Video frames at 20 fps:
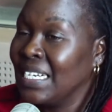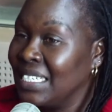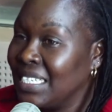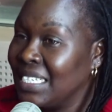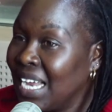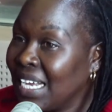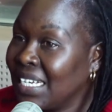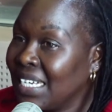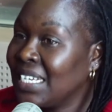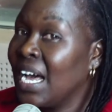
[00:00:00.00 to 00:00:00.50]

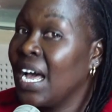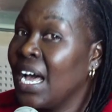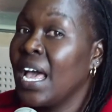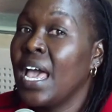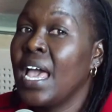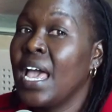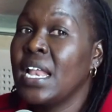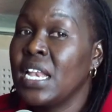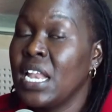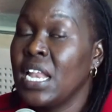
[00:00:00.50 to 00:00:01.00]
data
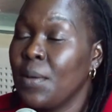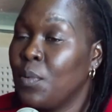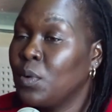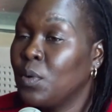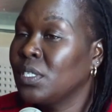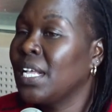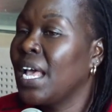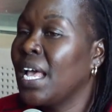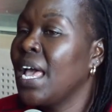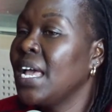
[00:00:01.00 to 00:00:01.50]

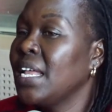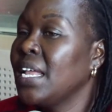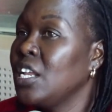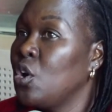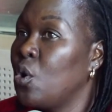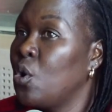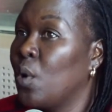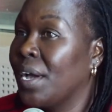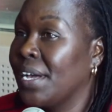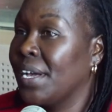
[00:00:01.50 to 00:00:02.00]
enables any
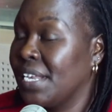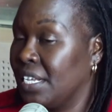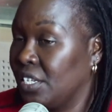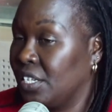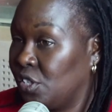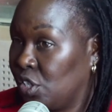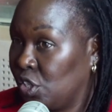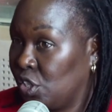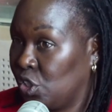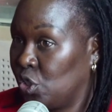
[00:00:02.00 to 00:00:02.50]

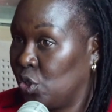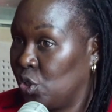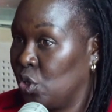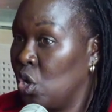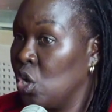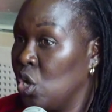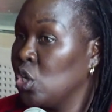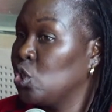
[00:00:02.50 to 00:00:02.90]
organization